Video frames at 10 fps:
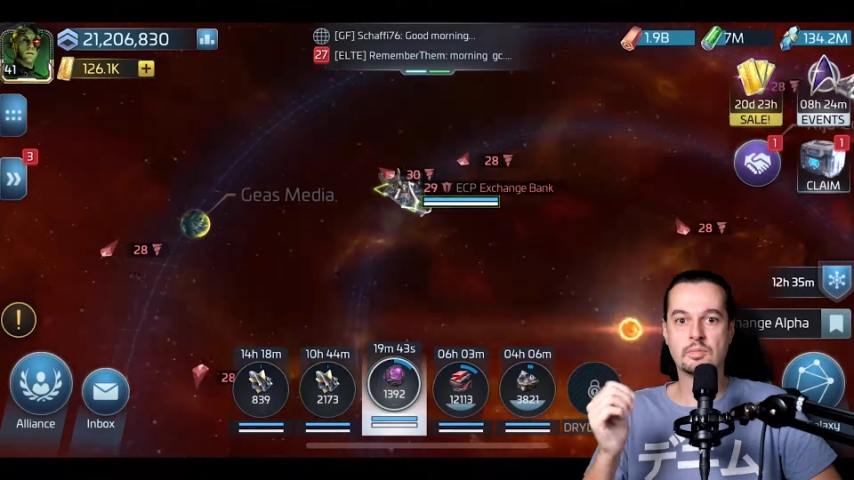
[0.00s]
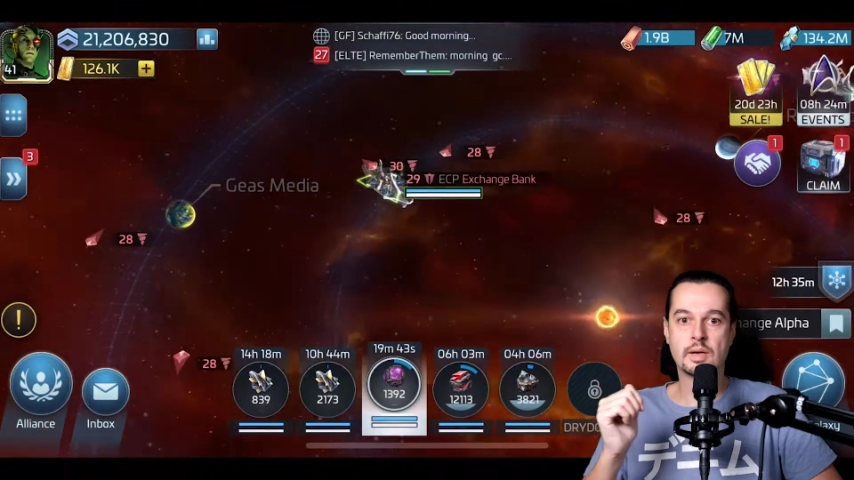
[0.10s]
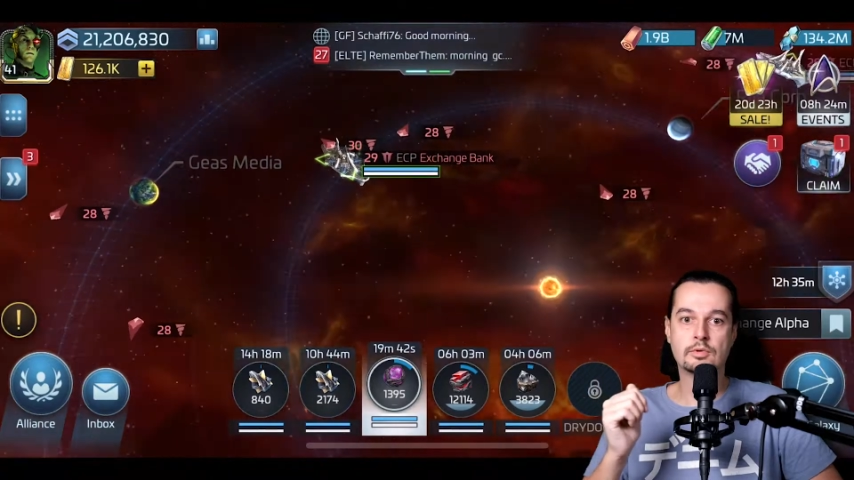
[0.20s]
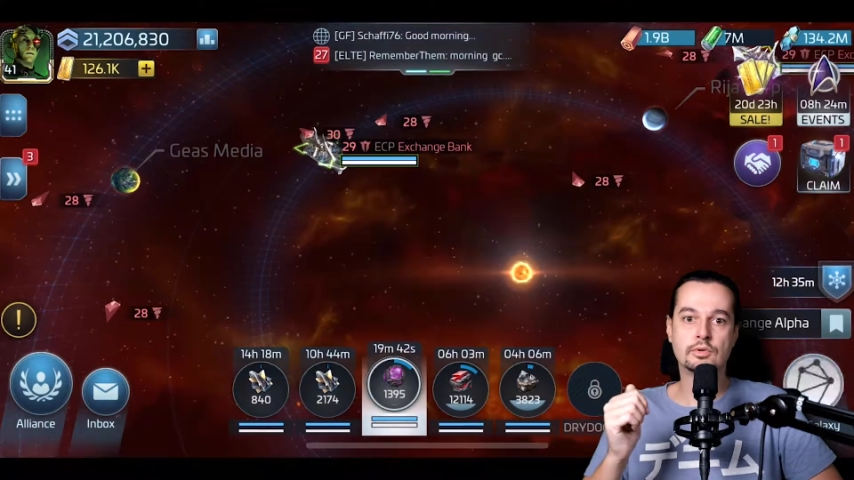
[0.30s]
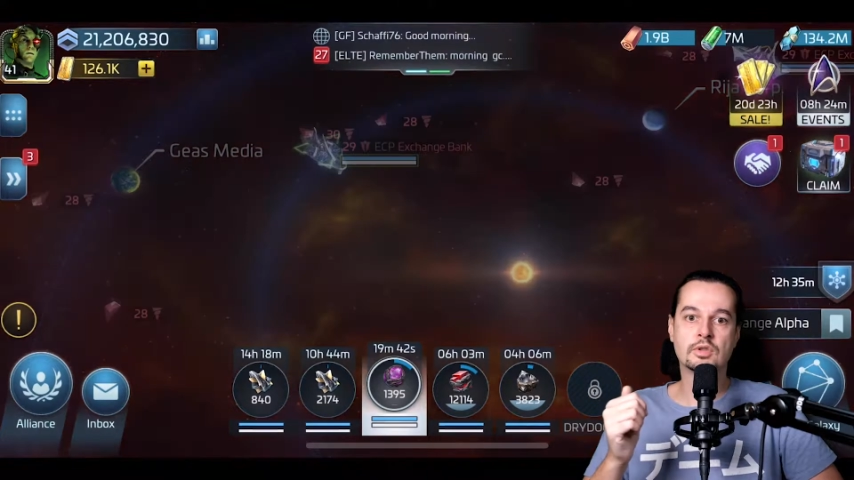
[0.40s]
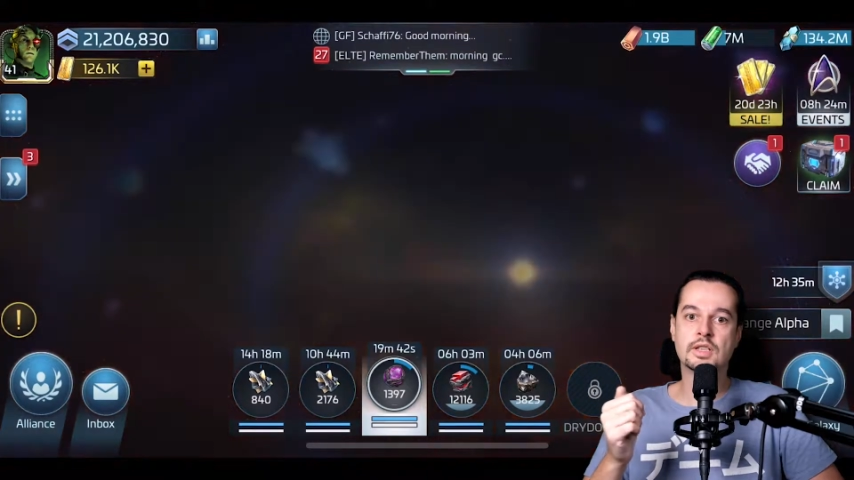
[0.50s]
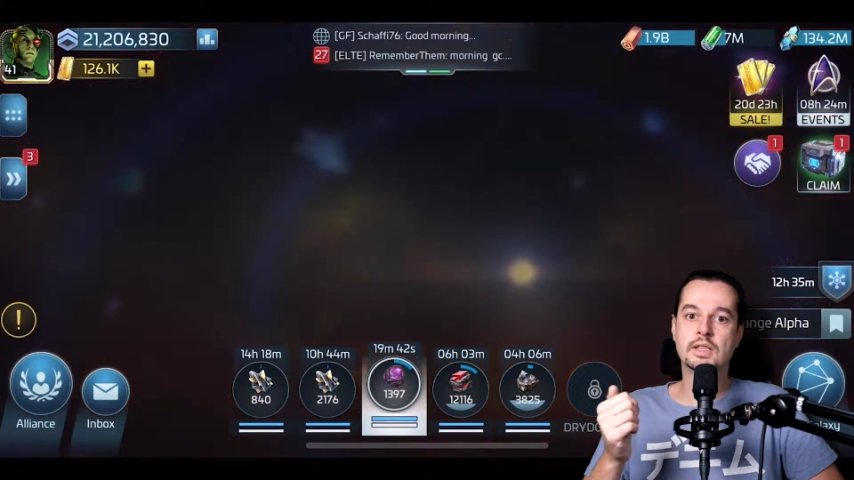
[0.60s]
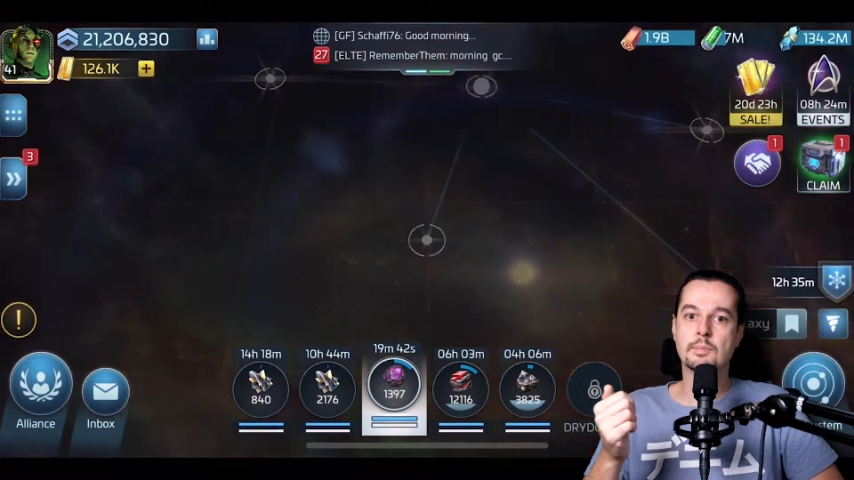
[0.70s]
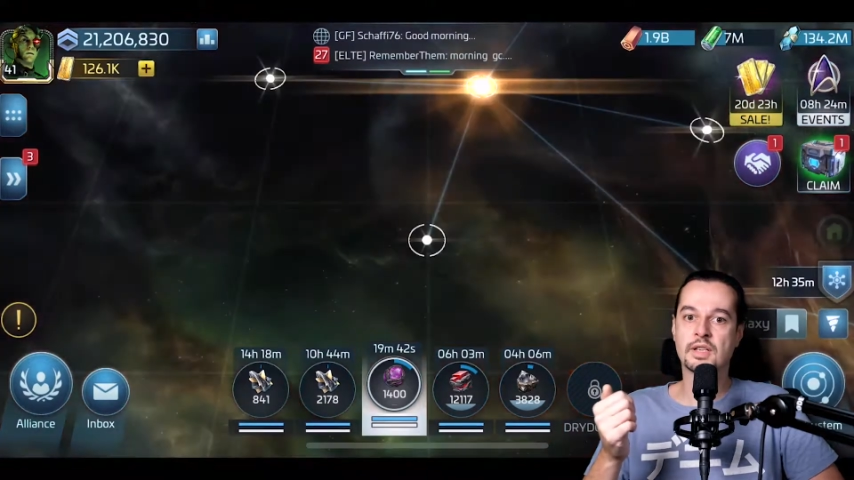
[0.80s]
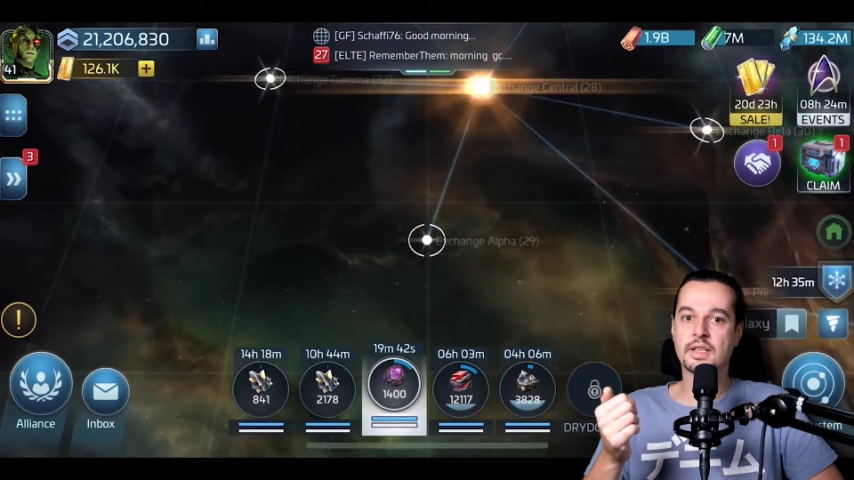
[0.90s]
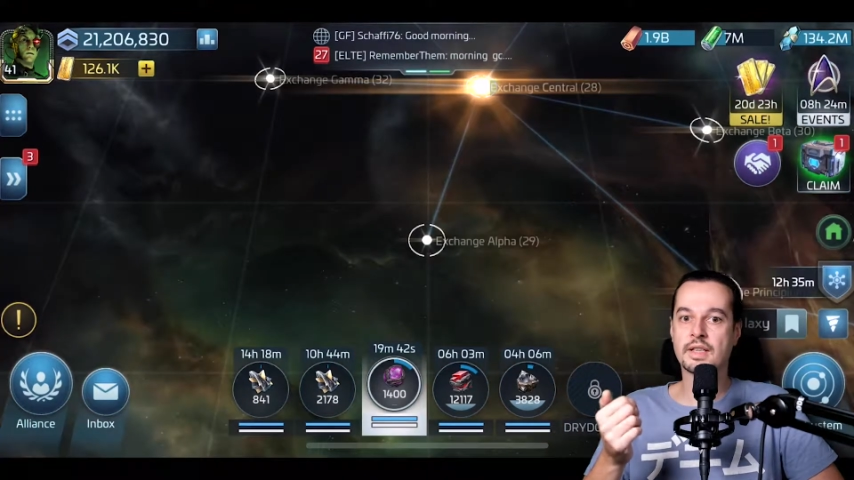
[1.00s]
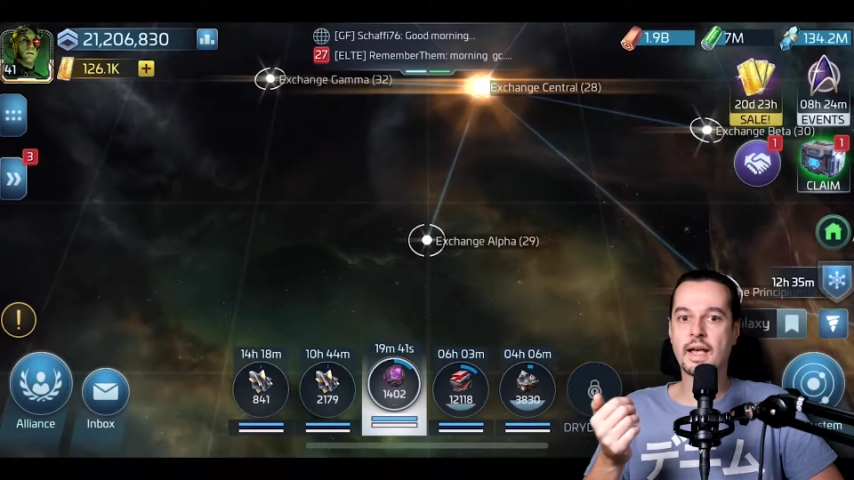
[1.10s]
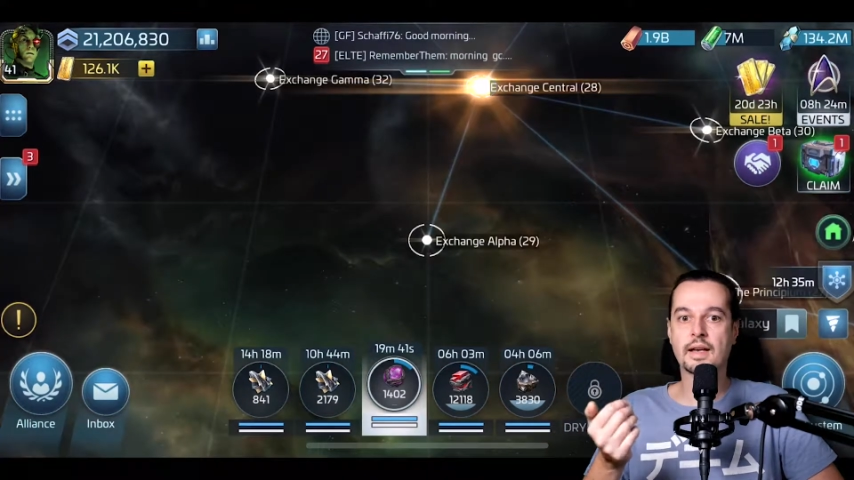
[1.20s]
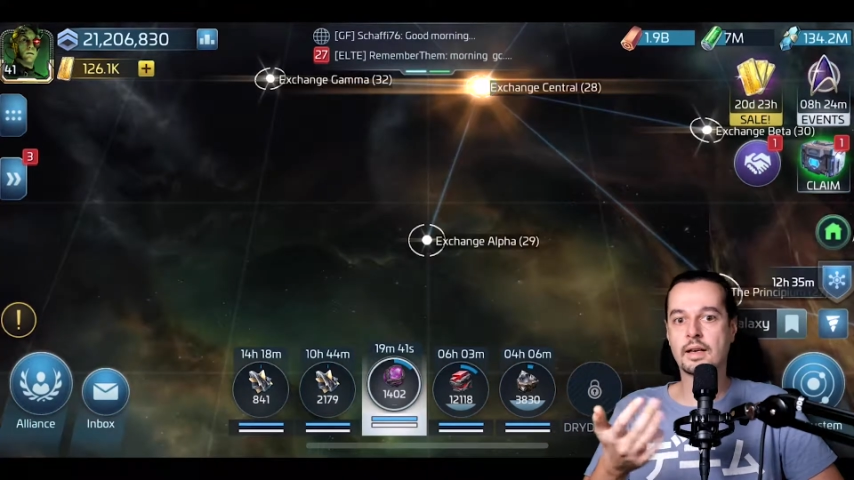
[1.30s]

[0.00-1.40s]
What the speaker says: be able to click them and attack,